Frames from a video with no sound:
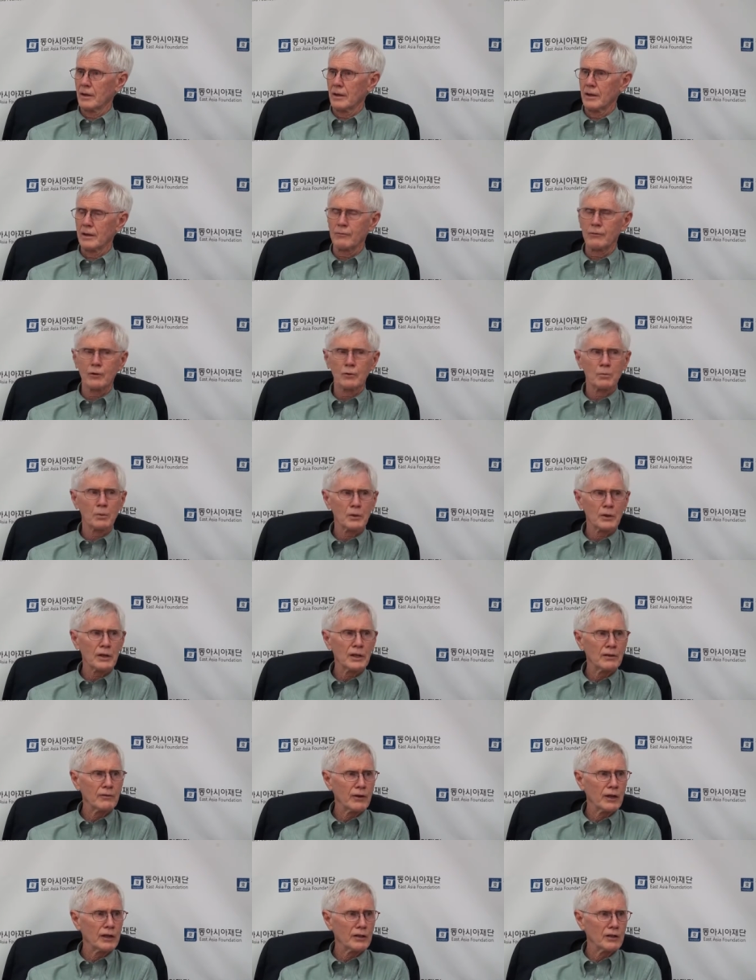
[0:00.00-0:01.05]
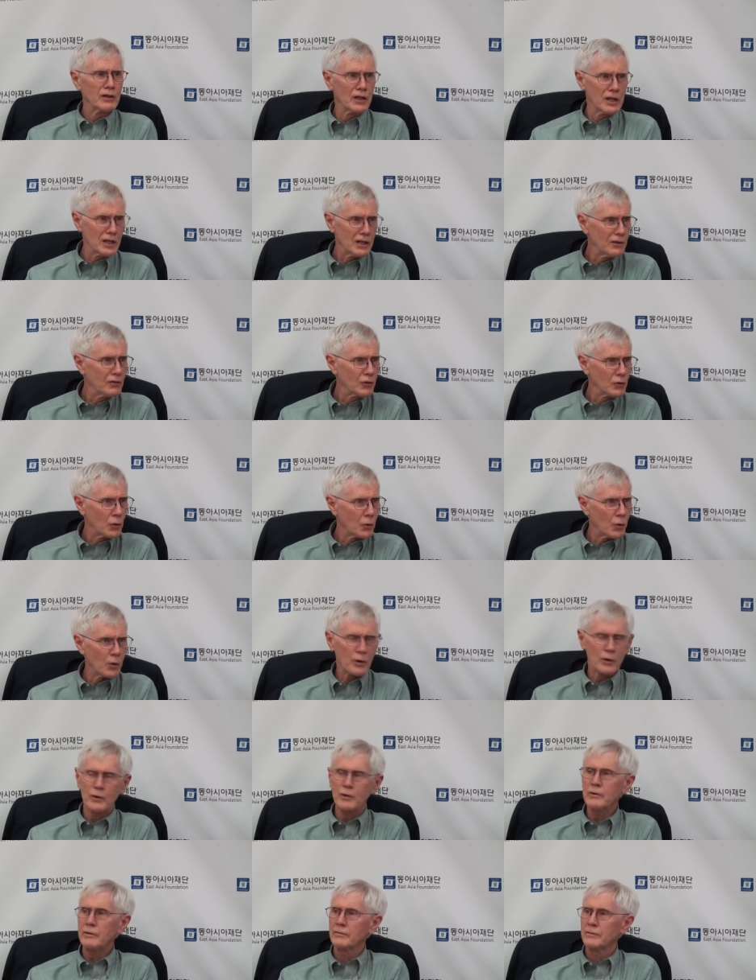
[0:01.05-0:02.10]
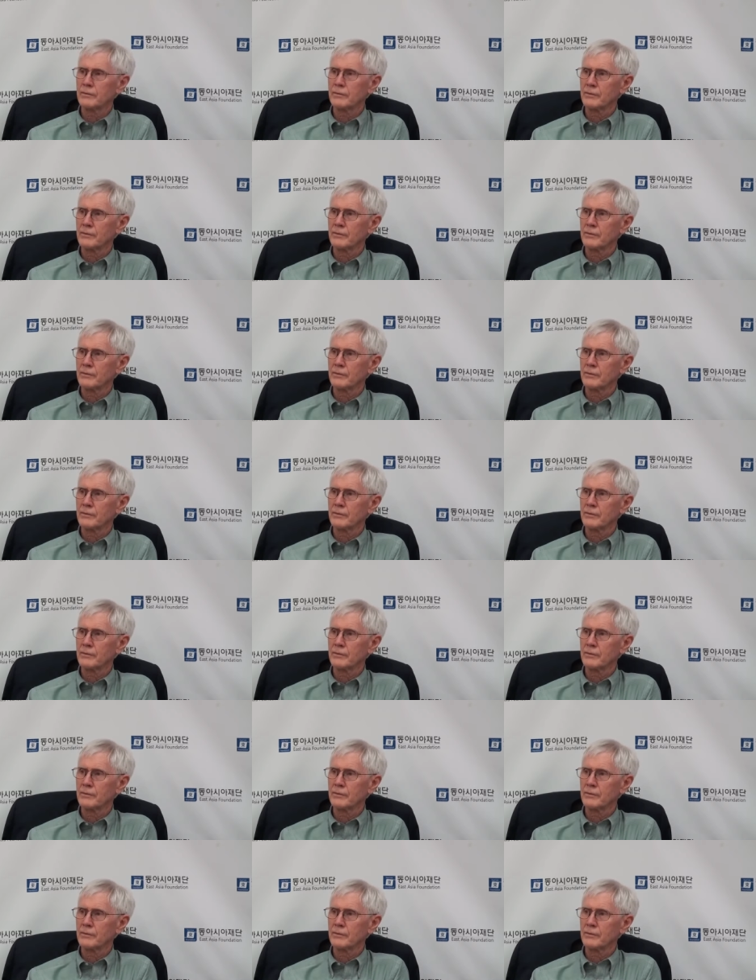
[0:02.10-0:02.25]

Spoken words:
if you believe it needs order,